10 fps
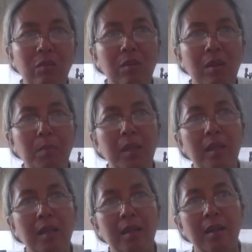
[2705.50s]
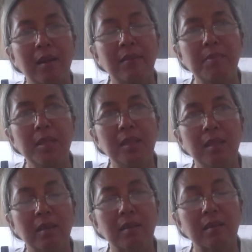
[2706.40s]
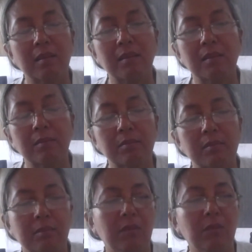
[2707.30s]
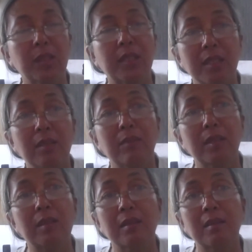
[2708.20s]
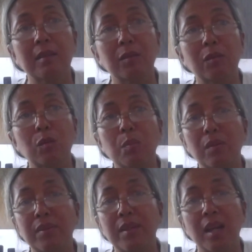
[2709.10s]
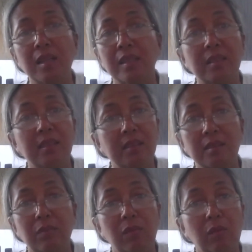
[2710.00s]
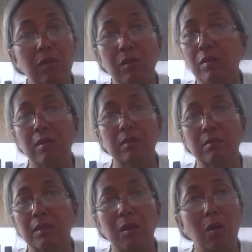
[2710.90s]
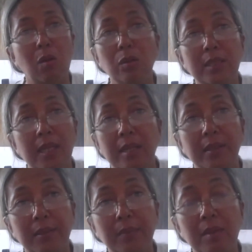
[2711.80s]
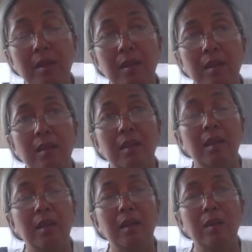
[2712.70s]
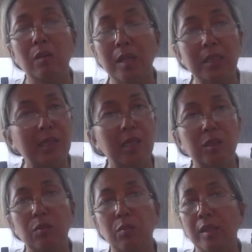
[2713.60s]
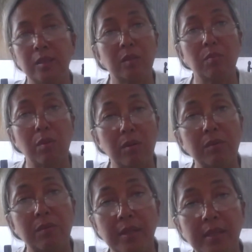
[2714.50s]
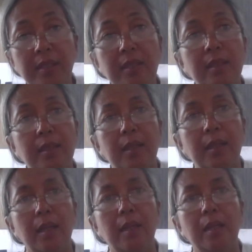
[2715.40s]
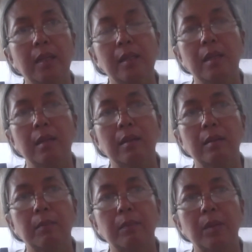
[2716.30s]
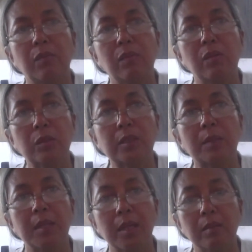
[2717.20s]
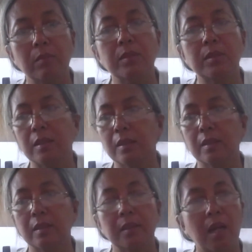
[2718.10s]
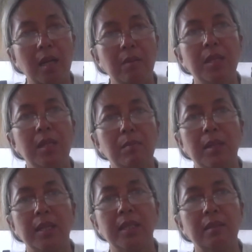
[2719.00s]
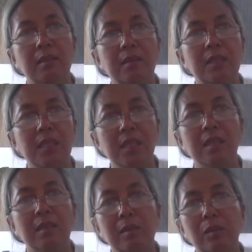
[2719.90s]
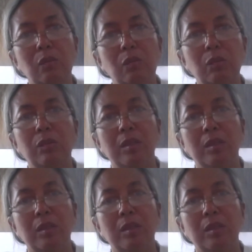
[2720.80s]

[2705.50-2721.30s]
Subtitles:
I mean, I've been working with a group of young artists for a long time in Indonesia as well as abroad, right? And of course, sometimes I become like a senior who